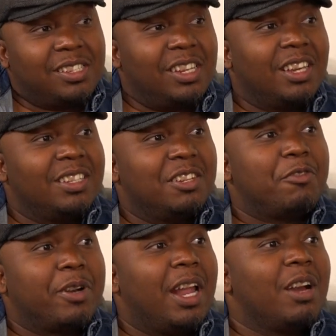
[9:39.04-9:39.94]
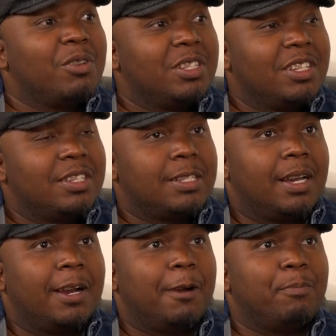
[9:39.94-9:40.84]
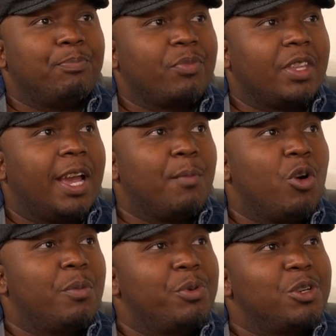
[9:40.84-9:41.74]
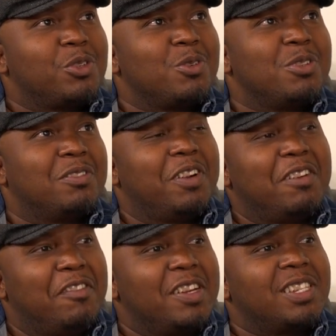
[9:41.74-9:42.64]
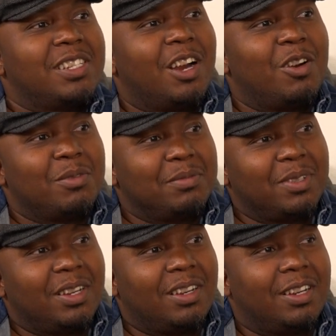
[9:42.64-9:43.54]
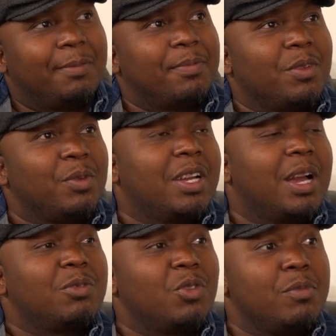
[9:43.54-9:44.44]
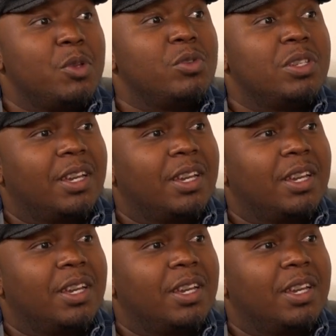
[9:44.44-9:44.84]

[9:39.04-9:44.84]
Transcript: I sing in different languages. Uh-huh. I am one person who is very versatile, uh-huh. When it comes to music.